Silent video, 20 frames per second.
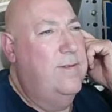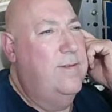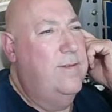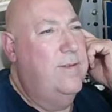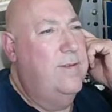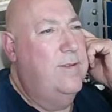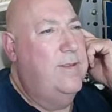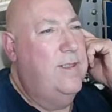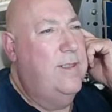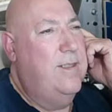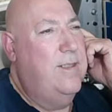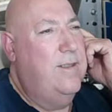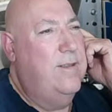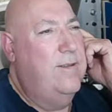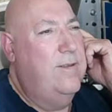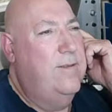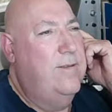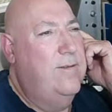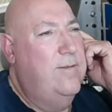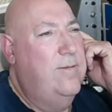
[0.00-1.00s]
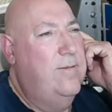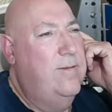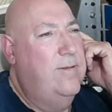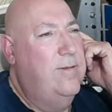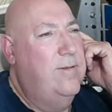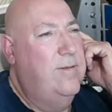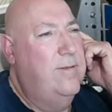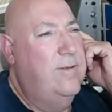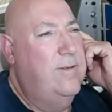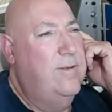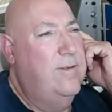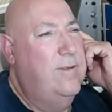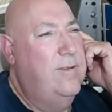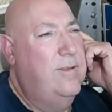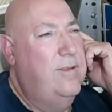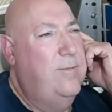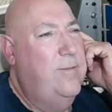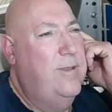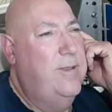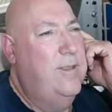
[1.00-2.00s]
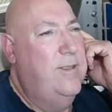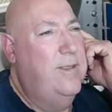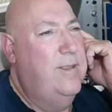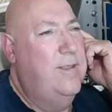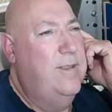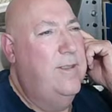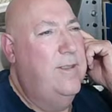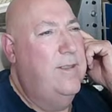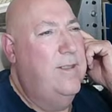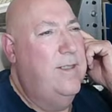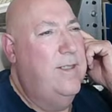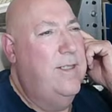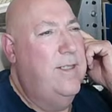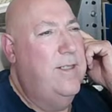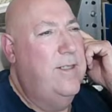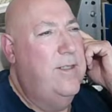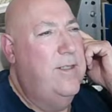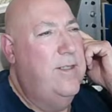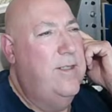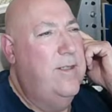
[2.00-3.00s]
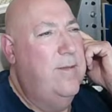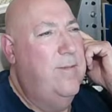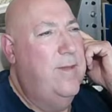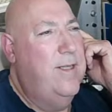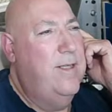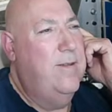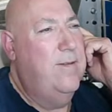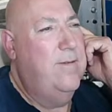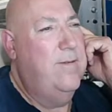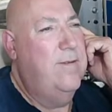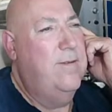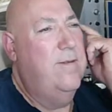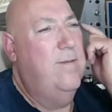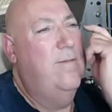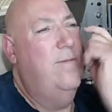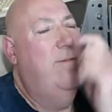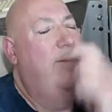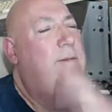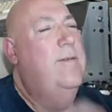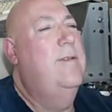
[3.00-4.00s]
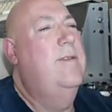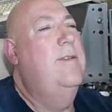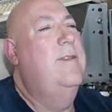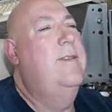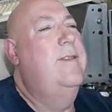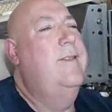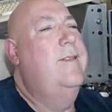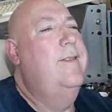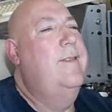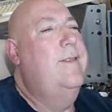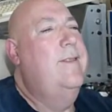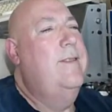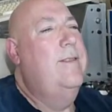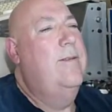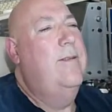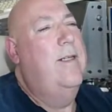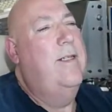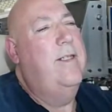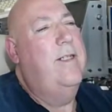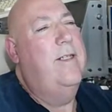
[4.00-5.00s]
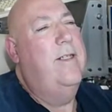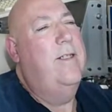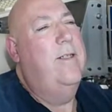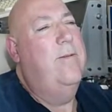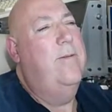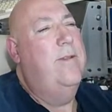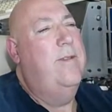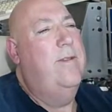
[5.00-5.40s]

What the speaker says: So UPAS engine about. I don't know.